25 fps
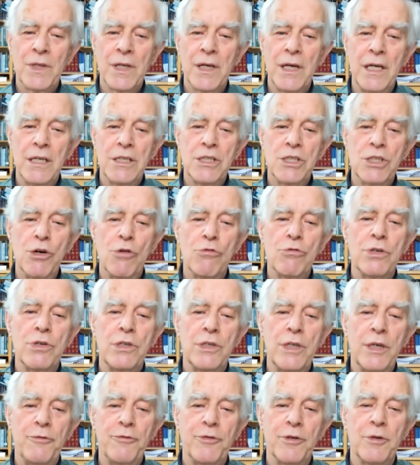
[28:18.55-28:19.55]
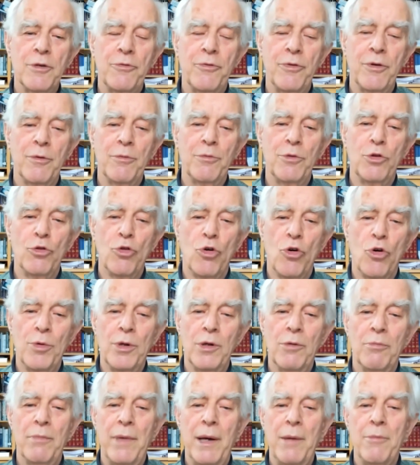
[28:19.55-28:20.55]
It's totally different from
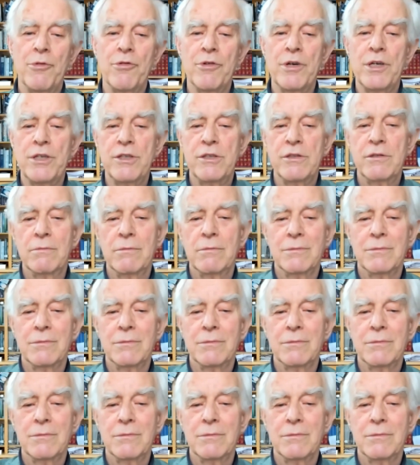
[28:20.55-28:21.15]
normal memories.